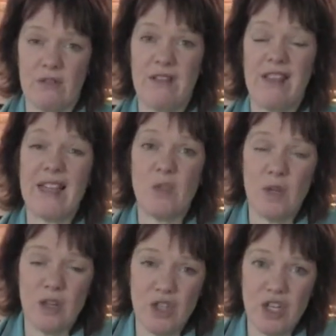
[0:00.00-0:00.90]
That's
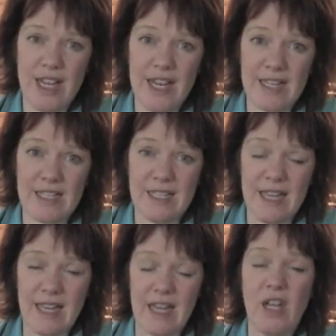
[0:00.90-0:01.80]
what our genetics
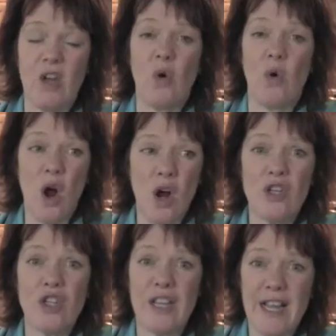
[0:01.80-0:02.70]
say.
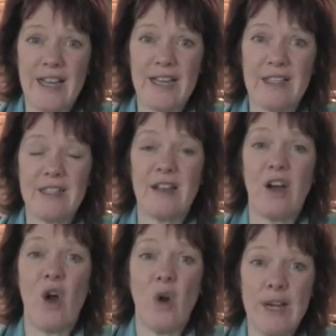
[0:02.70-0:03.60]
Our genetics
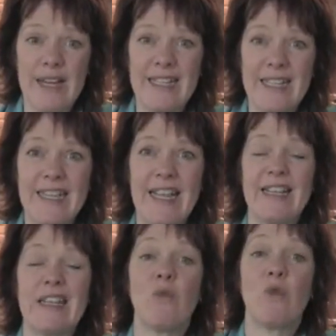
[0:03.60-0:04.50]
already
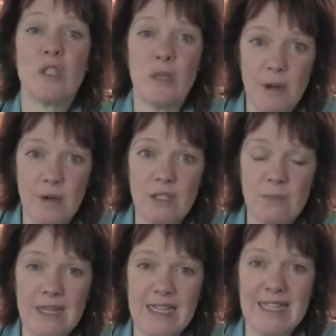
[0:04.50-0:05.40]
dictate that we're supposed to
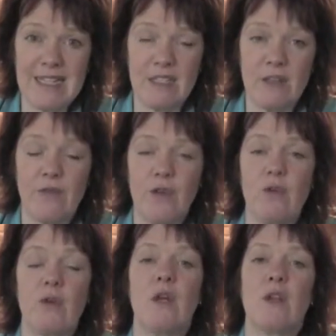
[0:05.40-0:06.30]
be addicted to
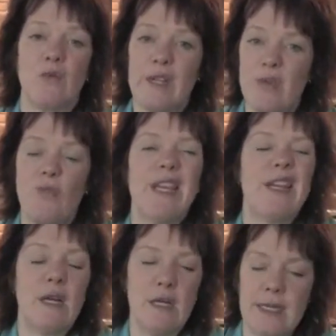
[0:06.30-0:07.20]
food. The reason we
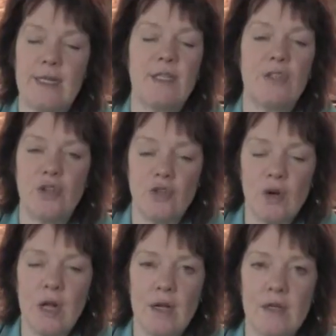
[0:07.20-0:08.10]
get addicted to
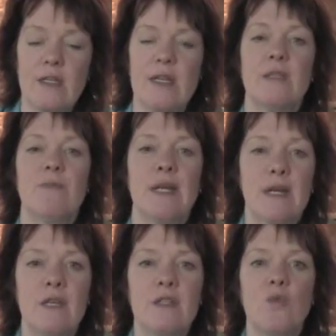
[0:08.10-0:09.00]
drugs is
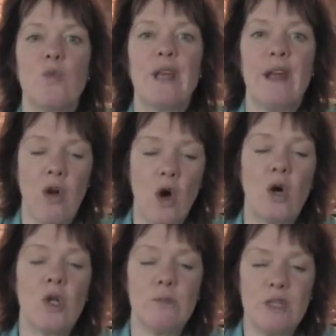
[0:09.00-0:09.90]
because we have
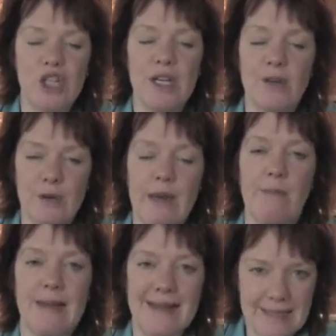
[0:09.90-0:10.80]
all the machinery
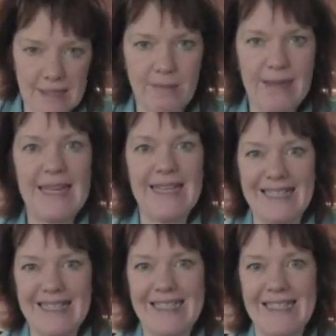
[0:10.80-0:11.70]
in place to be
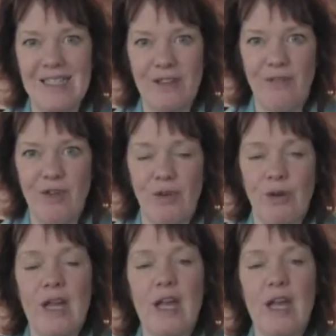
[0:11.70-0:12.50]
addicted to food.